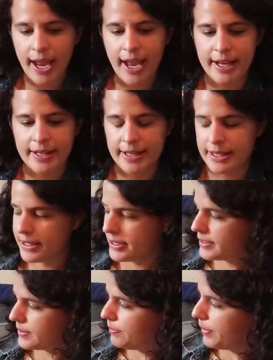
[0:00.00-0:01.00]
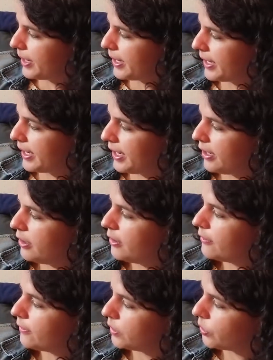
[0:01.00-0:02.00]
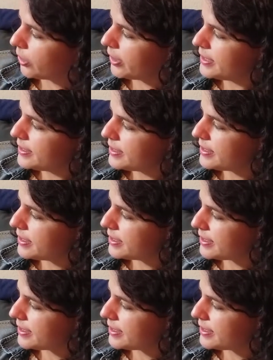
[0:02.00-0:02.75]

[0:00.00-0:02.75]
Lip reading: and it is by Florence